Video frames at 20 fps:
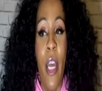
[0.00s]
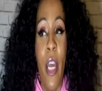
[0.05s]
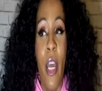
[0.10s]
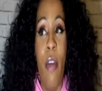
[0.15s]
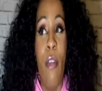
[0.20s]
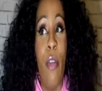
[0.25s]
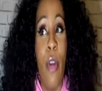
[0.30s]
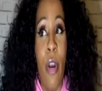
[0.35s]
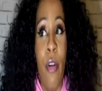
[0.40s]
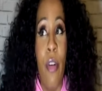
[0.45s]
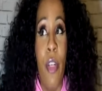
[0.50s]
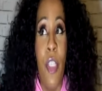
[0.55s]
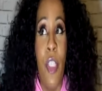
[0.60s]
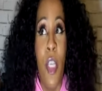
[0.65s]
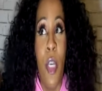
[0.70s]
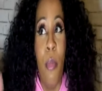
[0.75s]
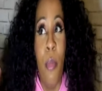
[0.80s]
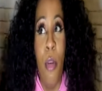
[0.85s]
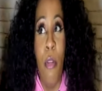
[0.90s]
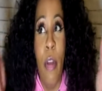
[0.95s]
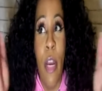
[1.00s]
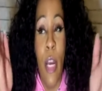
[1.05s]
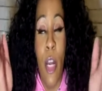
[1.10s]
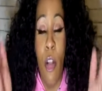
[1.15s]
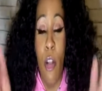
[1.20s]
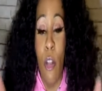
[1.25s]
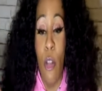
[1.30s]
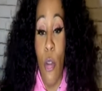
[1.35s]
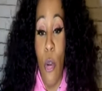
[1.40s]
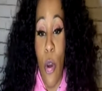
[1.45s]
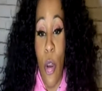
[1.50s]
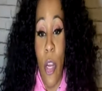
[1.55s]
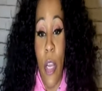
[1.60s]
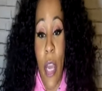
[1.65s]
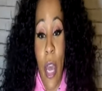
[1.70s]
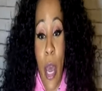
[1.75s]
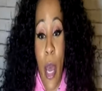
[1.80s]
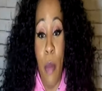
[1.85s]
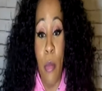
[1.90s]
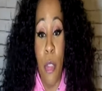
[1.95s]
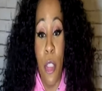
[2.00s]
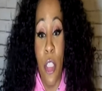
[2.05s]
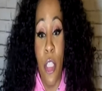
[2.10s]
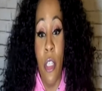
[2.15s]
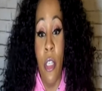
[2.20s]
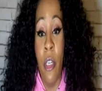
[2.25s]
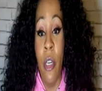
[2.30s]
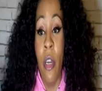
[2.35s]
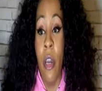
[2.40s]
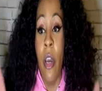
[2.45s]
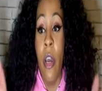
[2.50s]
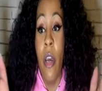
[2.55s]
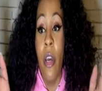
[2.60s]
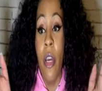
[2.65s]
if you ever see me write a long caption